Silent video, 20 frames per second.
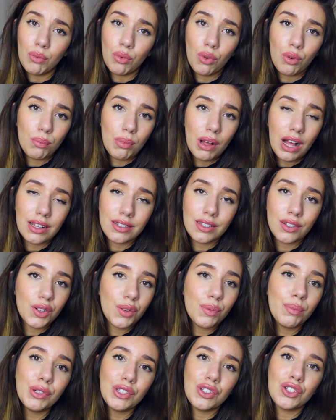warm person,
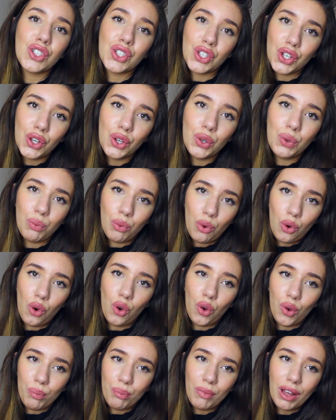almost too
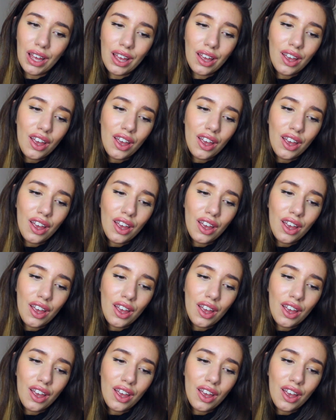warm